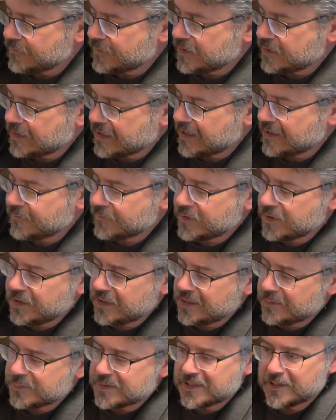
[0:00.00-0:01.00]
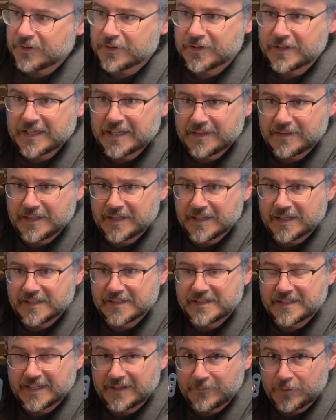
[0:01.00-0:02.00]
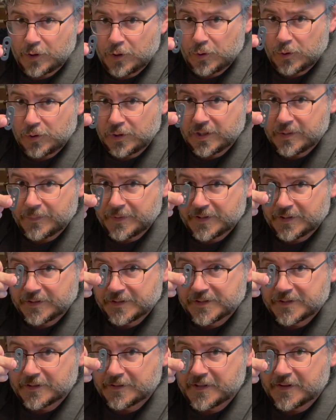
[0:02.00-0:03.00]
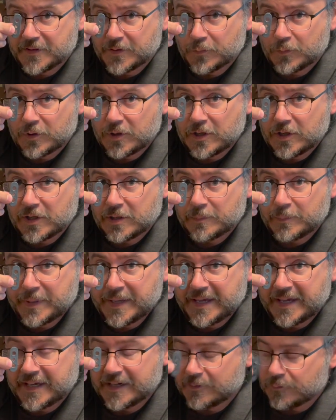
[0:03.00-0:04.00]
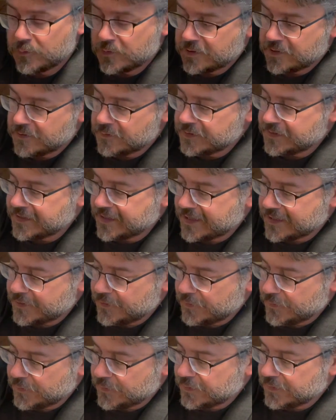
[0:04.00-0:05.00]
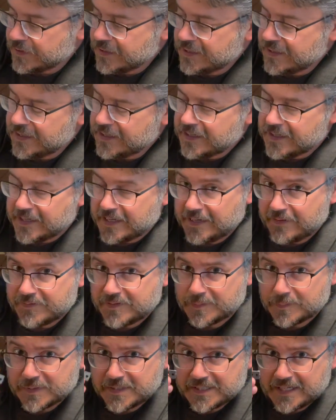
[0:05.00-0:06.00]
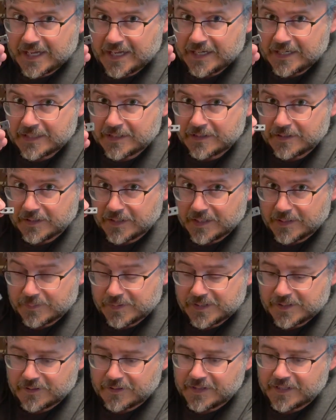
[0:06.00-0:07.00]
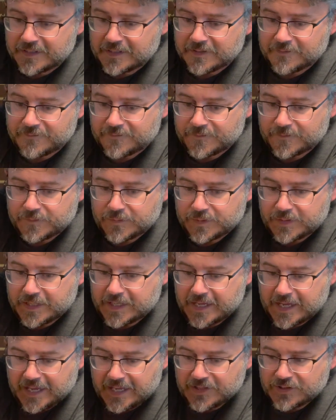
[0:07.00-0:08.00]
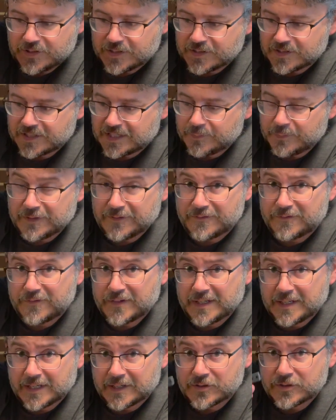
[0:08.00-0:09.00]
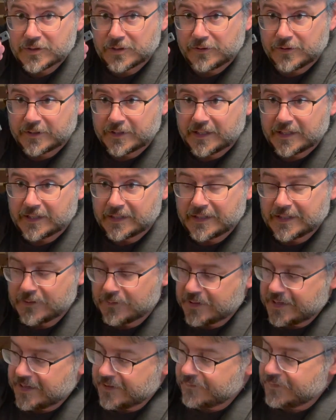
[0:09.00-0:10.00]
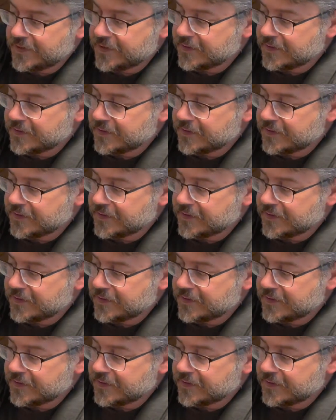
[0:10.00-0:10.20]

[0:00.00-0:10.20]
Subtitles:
have clips that look like this, that have a hole in the middle so that the wall peg will go in that hole. I have some side clips so that the edges can be finished looking and they don't have